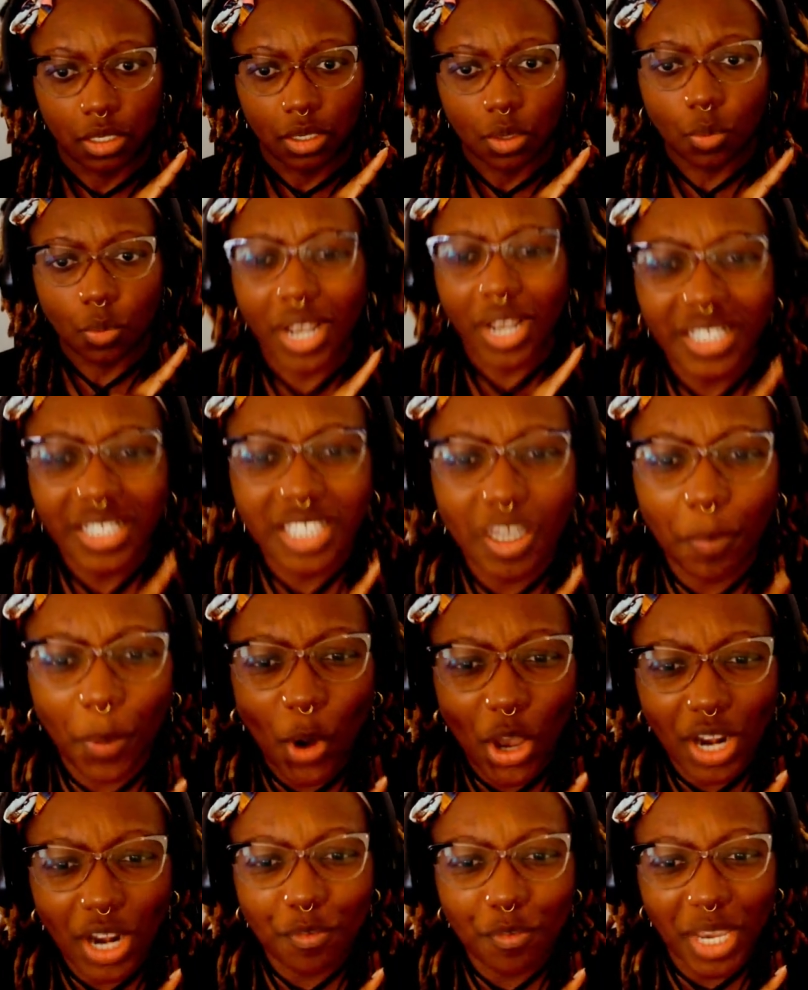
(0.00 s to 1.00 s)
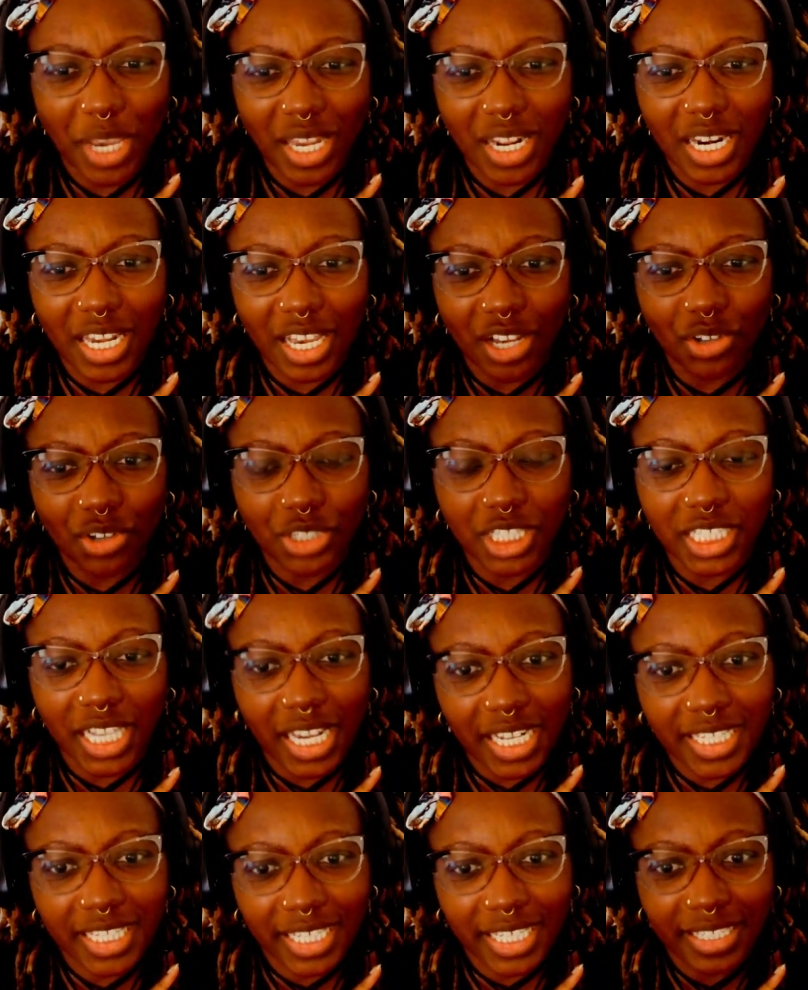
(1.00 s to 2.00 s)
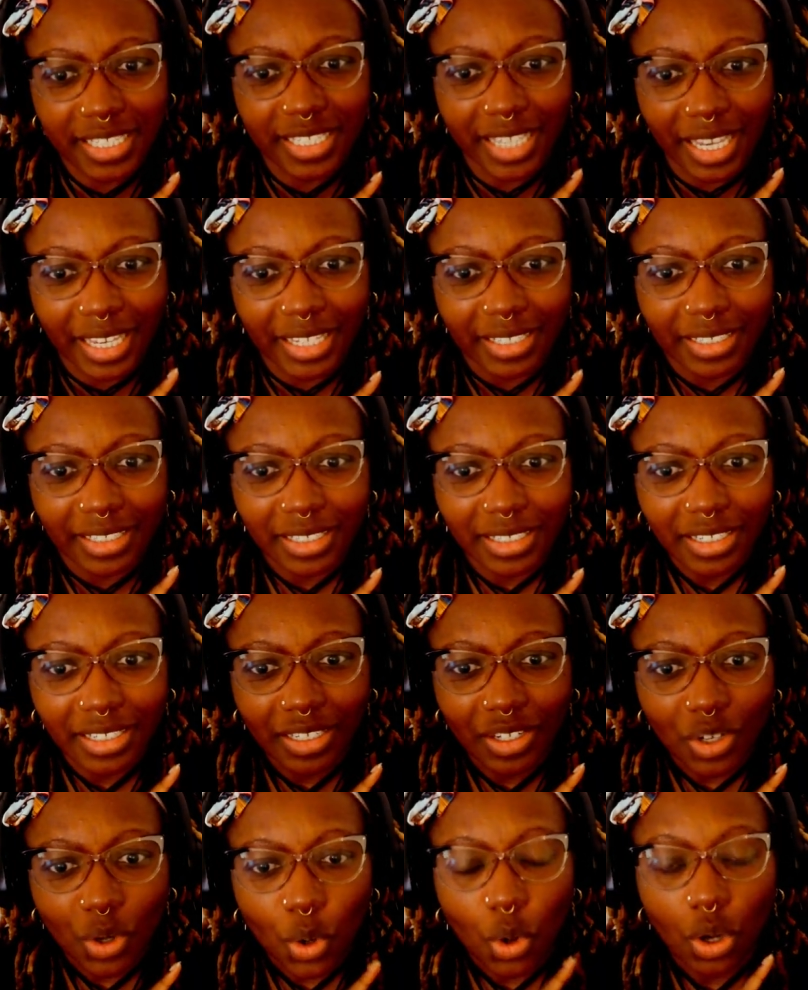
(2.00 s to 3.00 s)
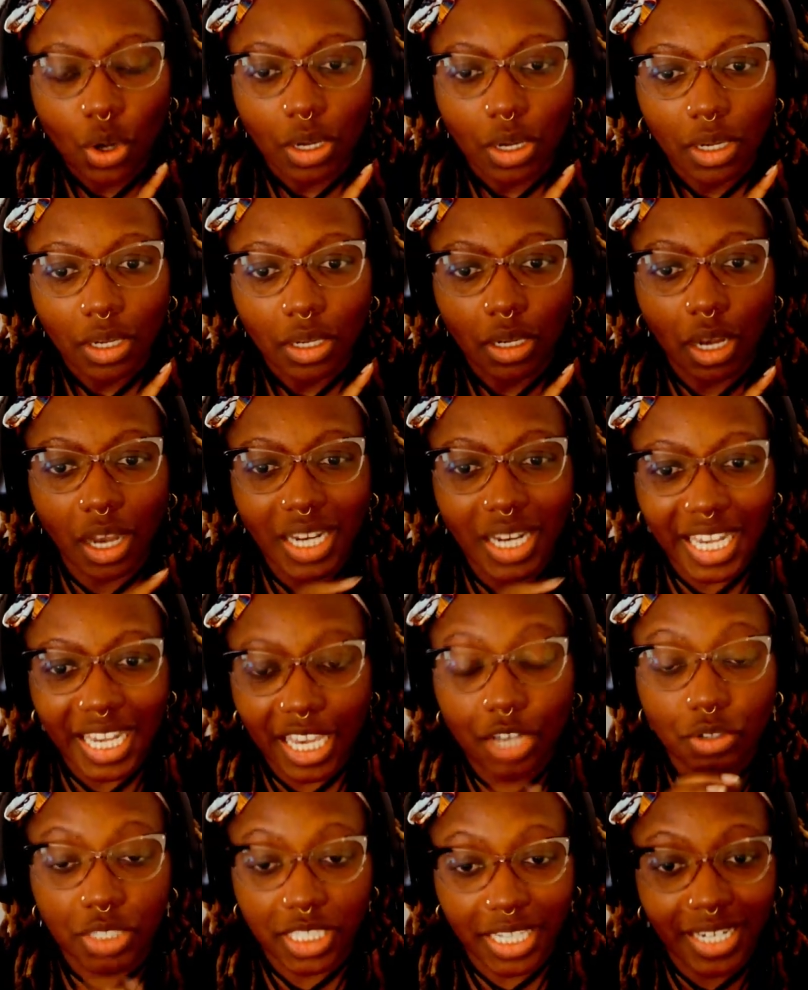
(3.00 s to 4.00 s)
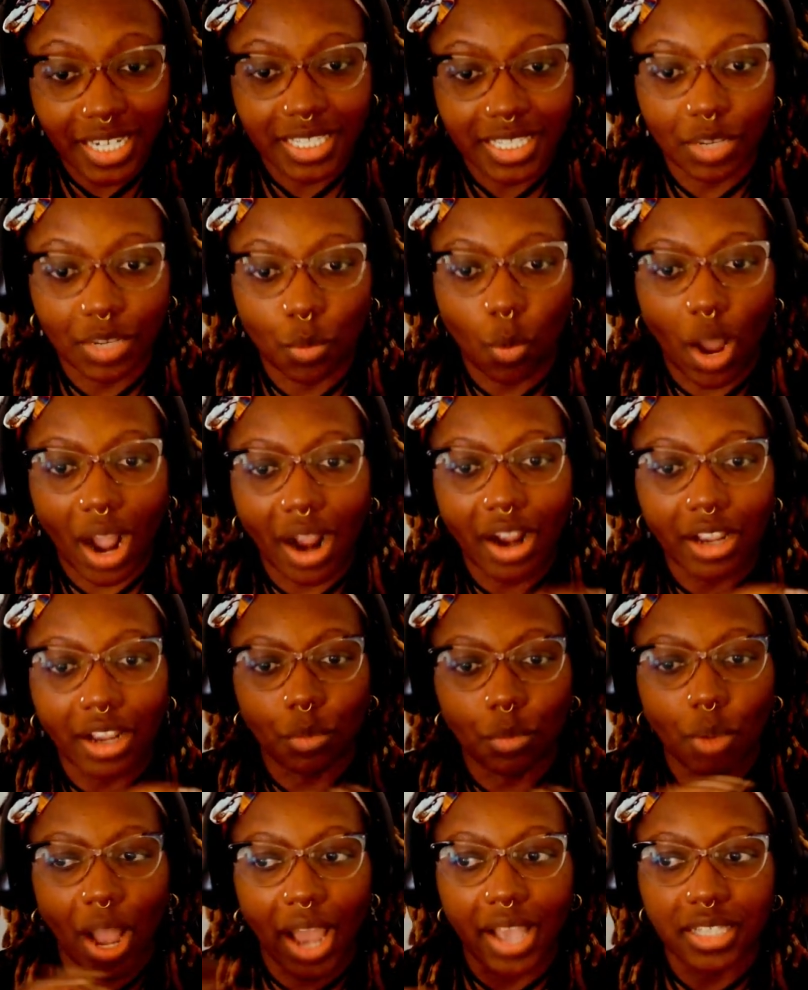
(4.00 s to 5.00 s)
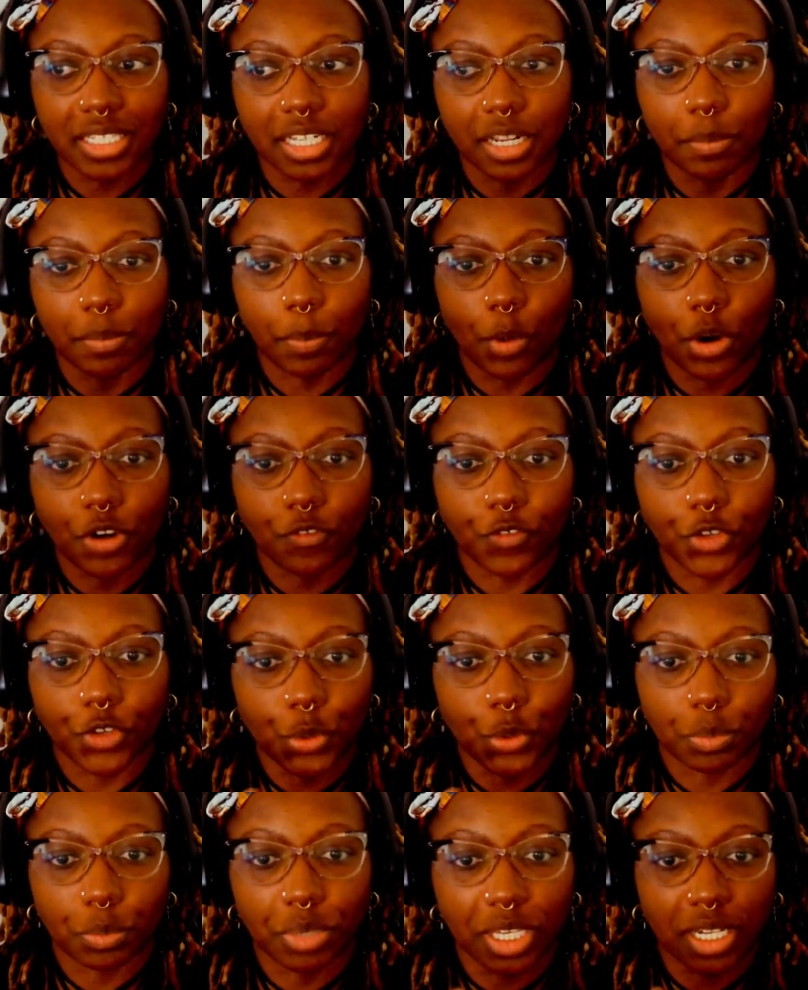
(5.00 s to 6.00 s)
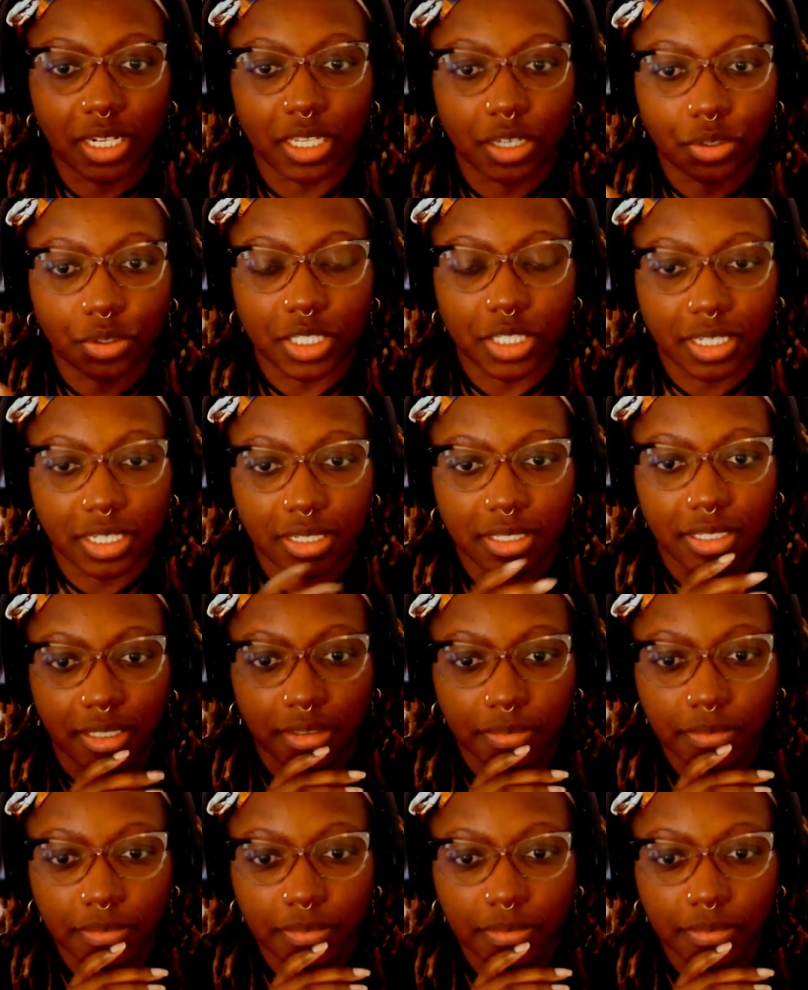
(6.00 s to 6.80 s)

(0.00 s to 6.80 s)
What is the point of being a legal citizen then? A legal citizen. Why is it important for you to be a legal citizen?